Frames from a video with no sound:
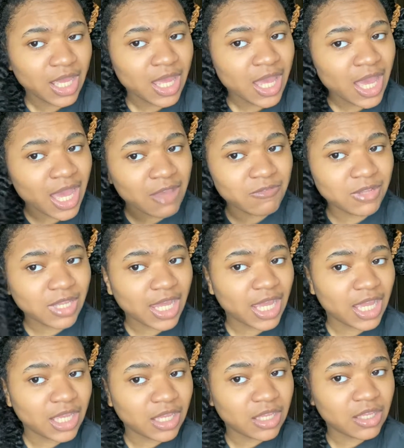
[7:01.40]
I feel
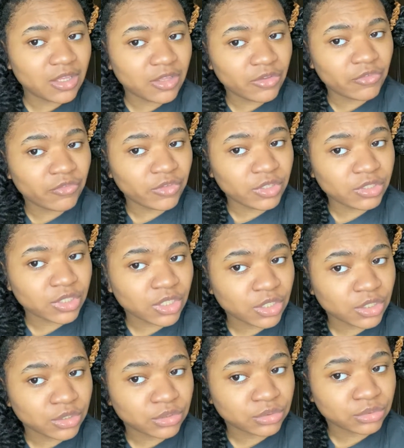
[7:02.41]
like if, you
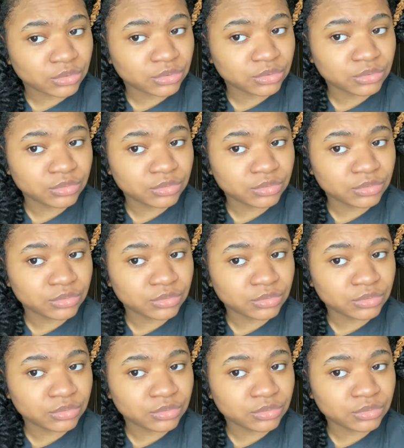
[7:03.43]
know,